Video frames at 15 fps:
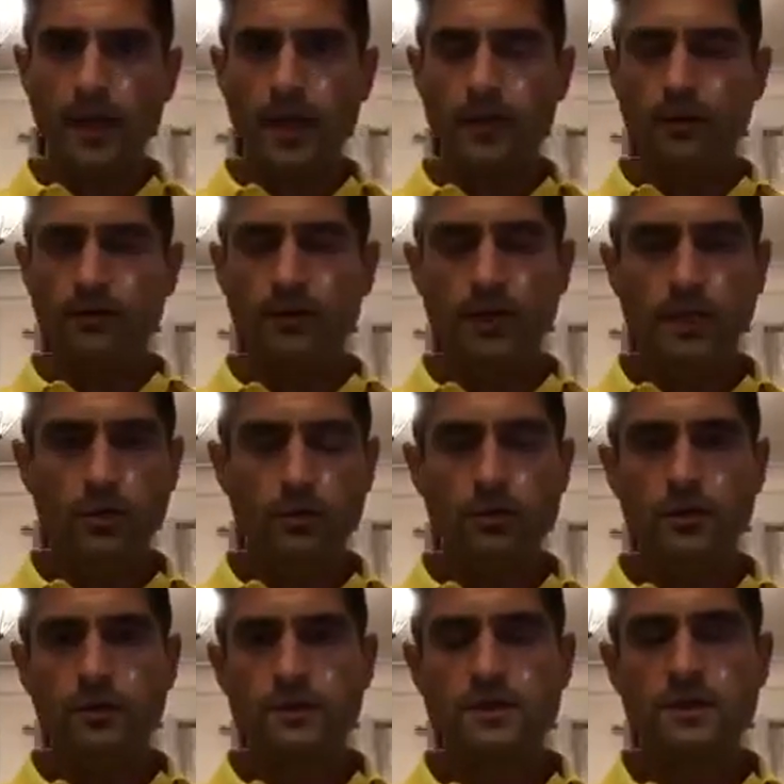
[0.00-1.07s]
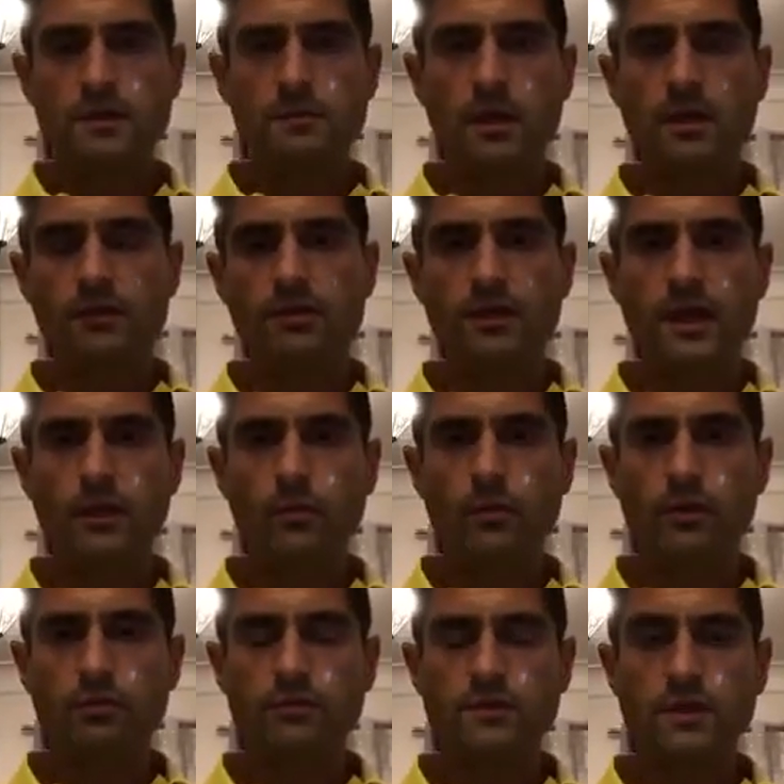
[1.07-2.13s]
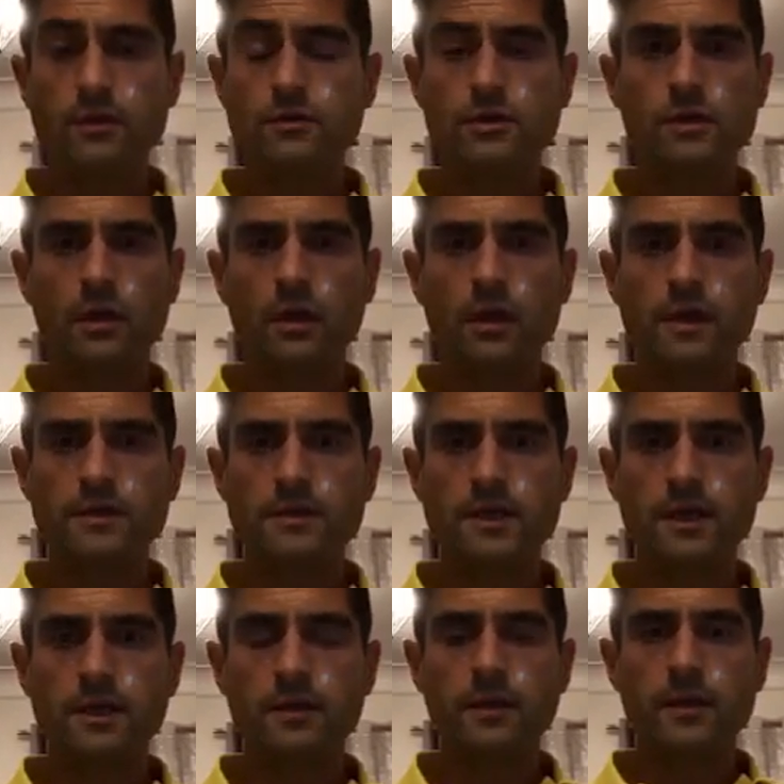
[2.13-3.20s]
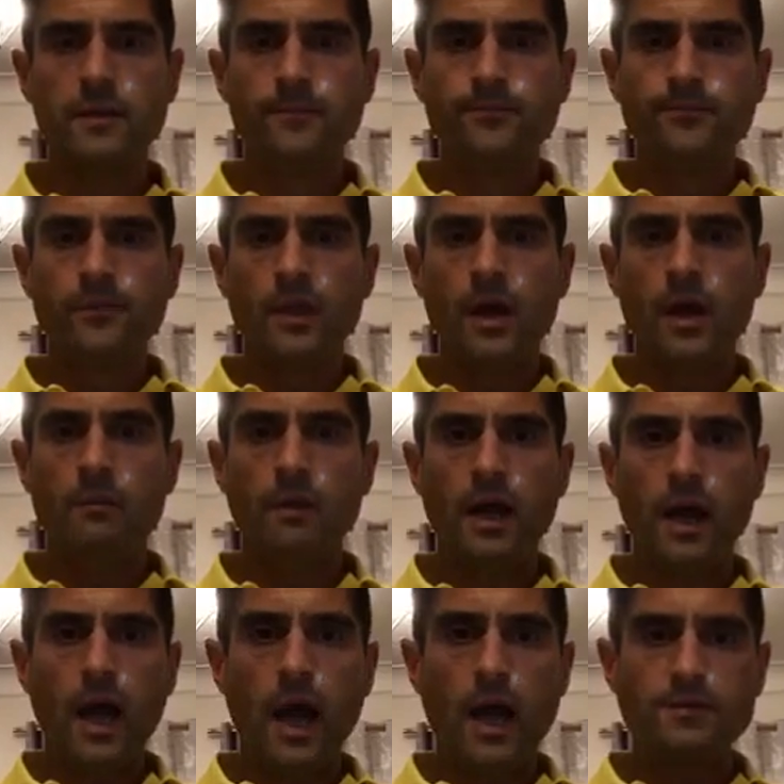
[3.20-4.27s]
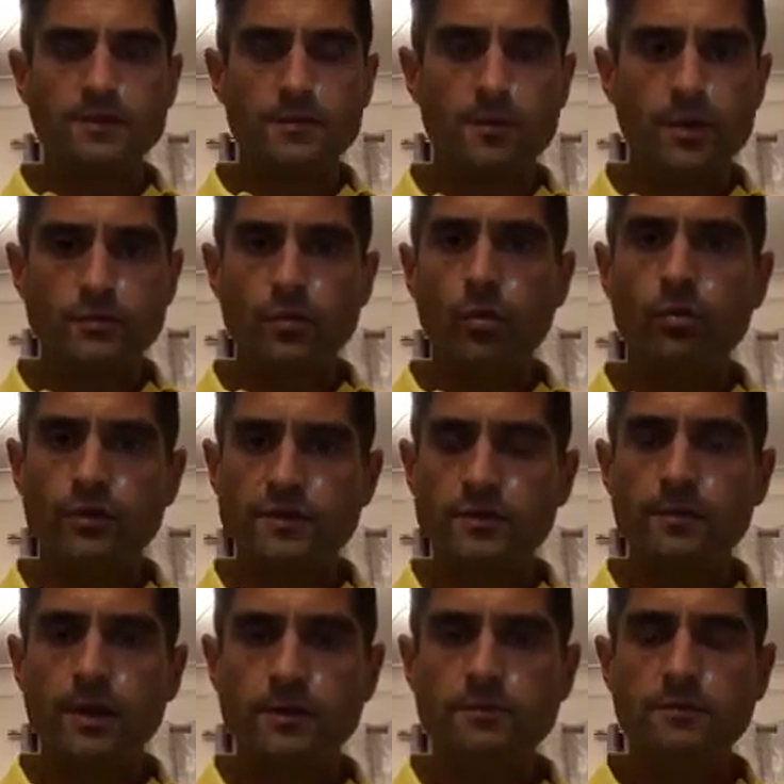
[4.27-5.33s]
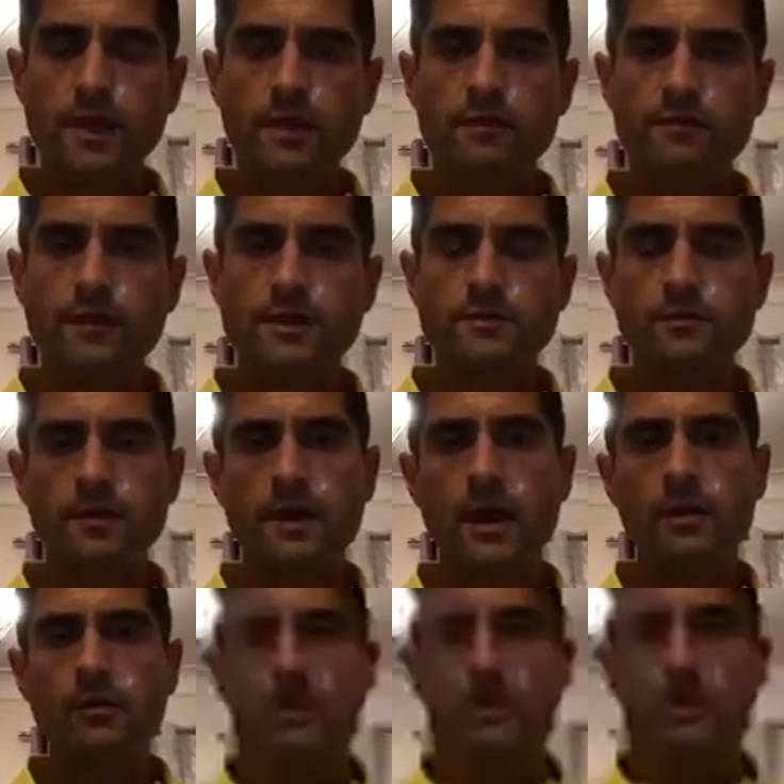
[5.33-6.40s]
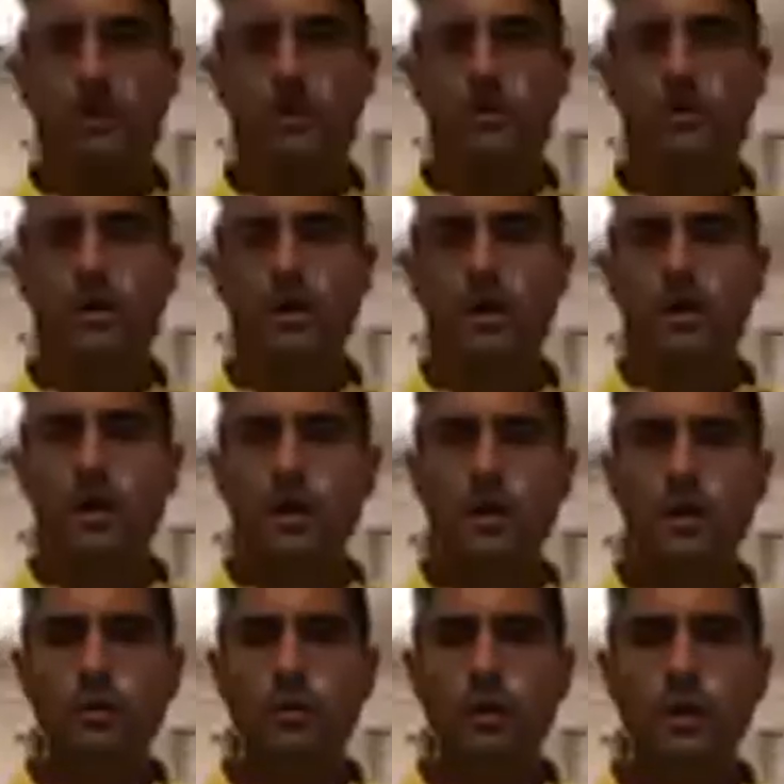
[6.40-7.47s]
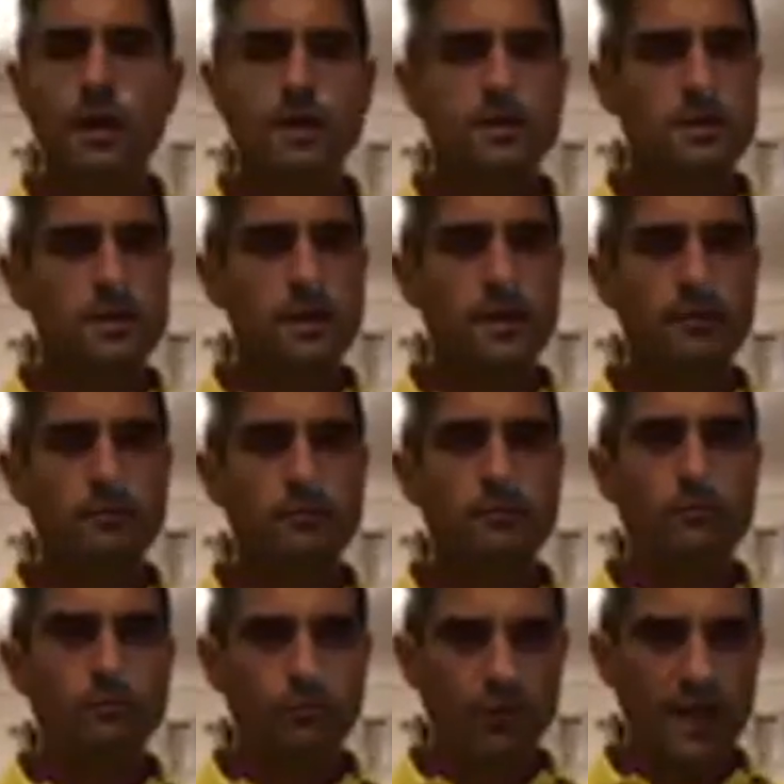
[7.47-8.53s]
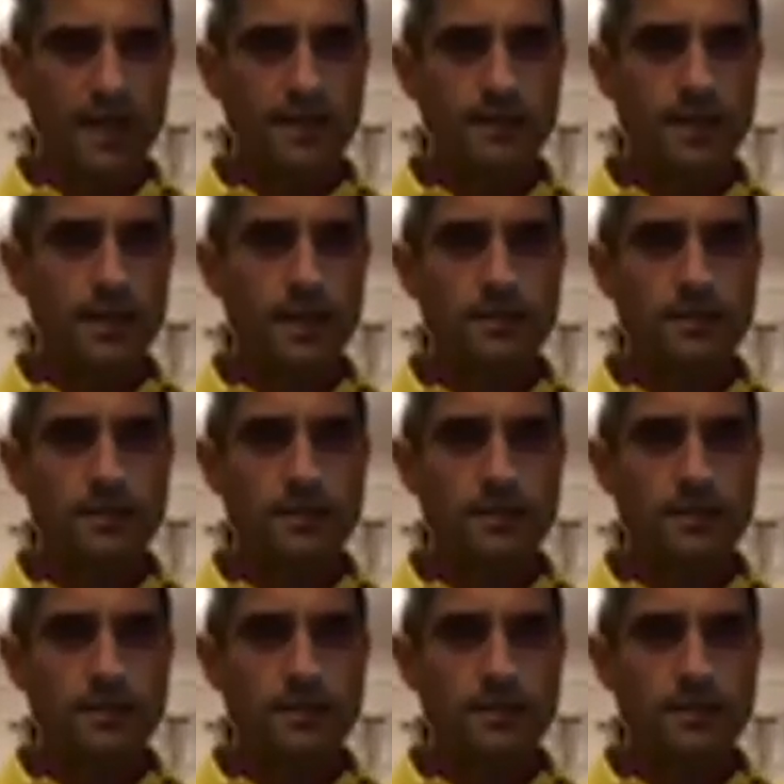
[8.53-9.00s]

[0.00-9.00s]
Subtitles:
And I think you can do a similar thing with socialising. And suppose all the supposed benefits with alcohol, you can actually really dig